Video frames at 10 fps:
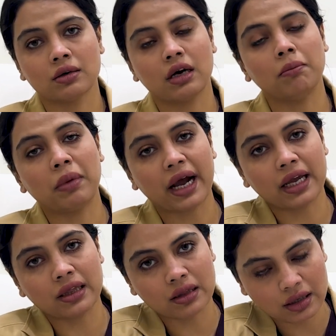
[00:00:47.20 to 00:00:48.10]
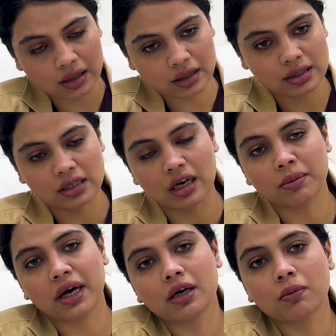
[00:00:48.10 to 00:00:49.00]
combine the CArm
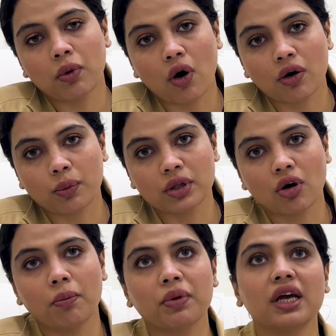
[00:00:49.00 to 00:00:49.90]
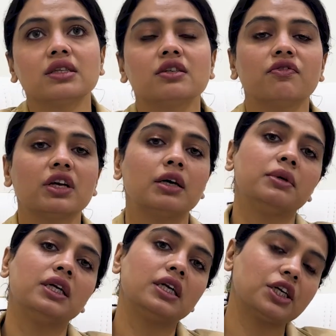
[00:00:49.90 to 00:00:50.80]
guided block with comprehensive
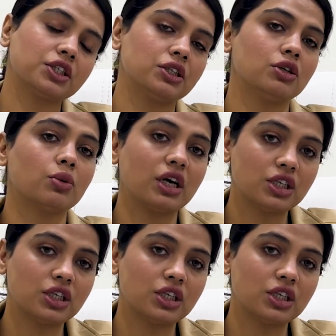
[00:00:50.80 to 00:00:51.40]
rehabilitation to